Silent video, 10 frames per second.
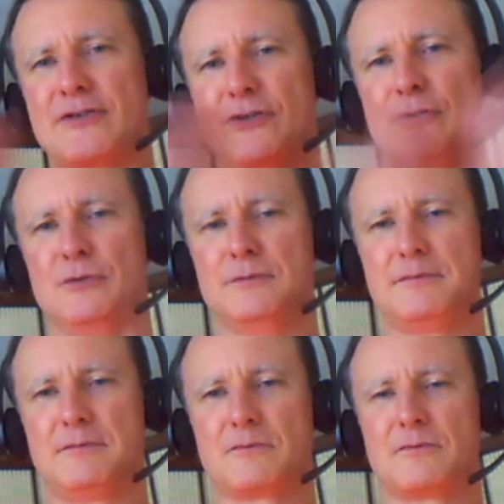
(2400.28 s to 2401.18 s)
to
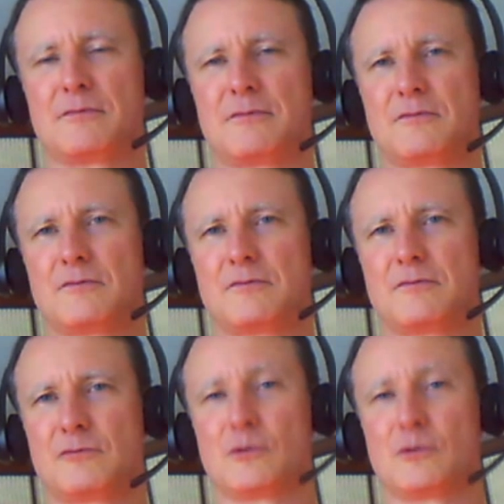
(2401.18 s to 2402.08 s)

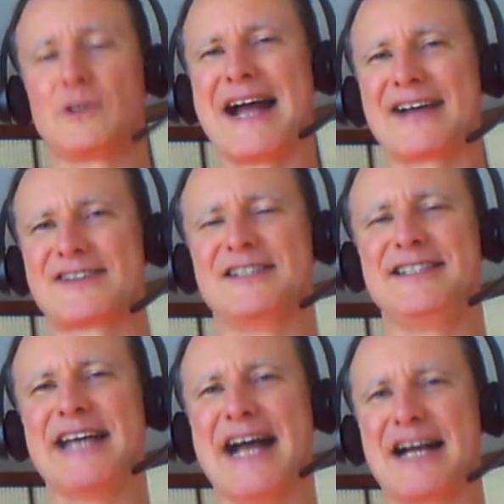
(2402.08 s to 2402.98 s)
relax and
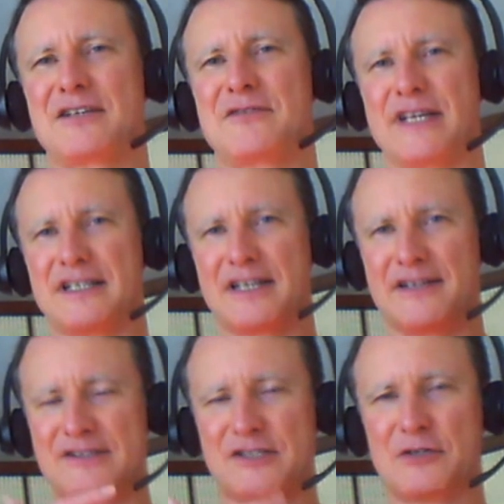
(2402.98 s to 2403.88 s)
deactivate,
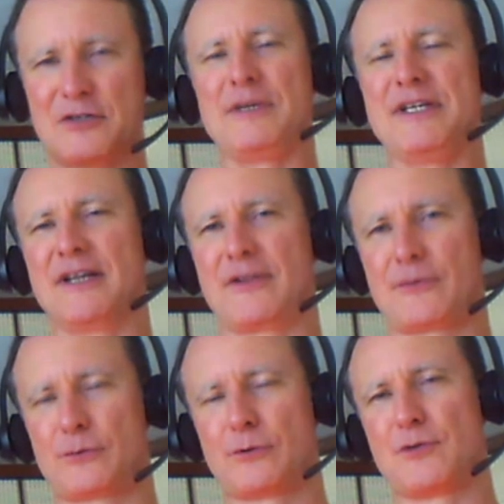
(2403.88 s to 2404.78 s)
and this can only be done
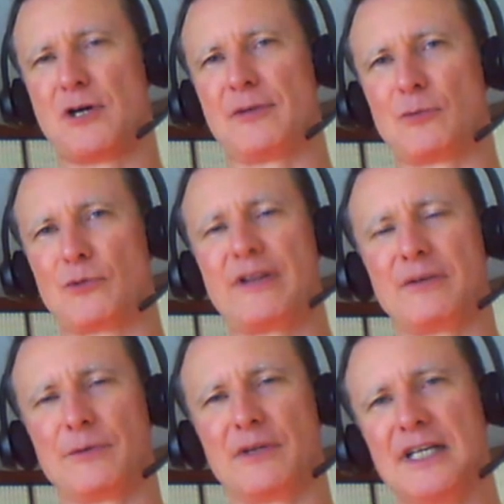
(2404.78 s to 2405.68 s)
through abdominal
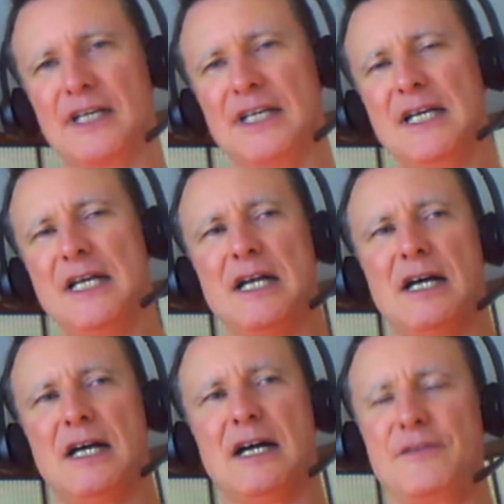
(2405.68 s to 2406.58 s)
breathing, really.
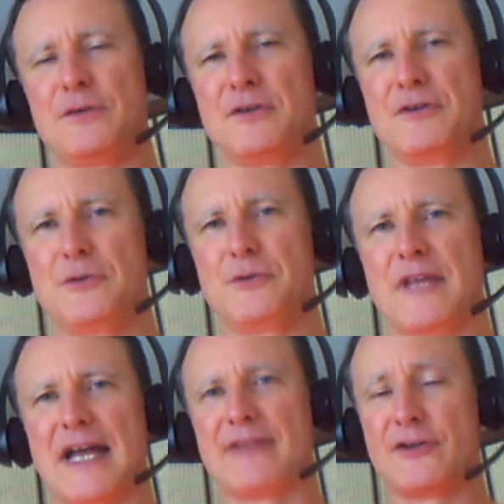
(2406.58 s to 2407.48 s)
If you can do
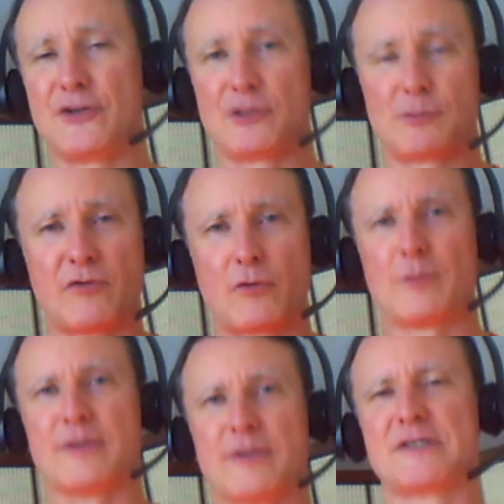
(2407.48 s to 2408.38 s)
that, then your
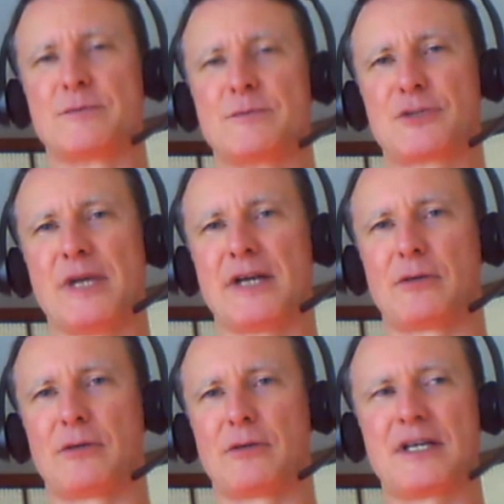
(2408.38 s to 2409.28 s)
performance is much
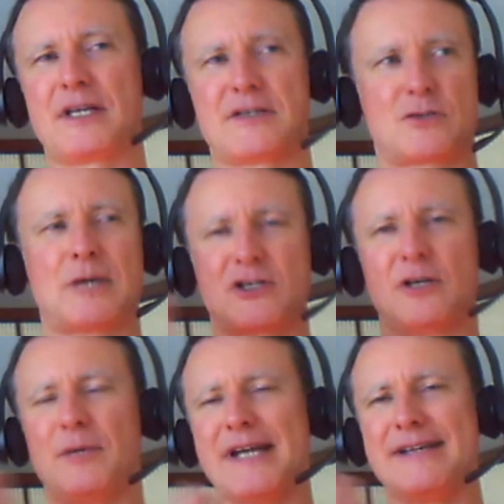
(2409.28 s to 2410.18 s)
better because the
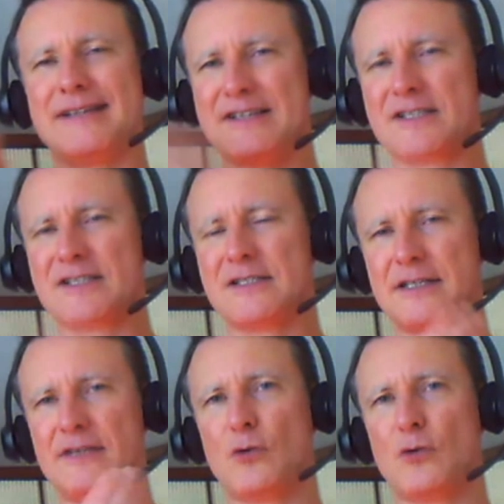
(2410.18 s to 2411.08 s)
rational mind isn't
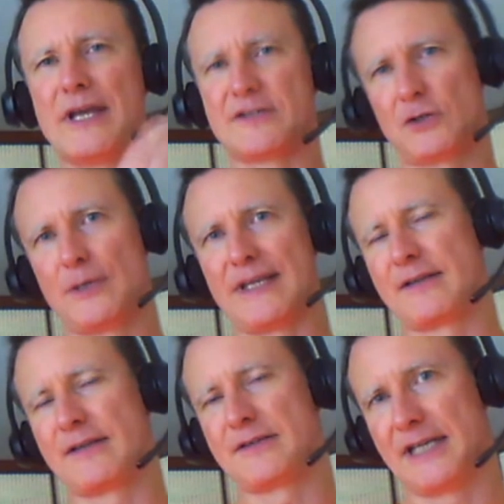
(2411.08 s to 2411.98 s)
in the way slowing
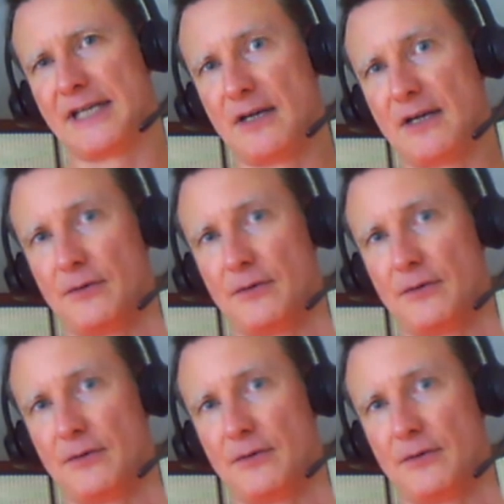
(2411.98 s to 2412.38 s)
things down.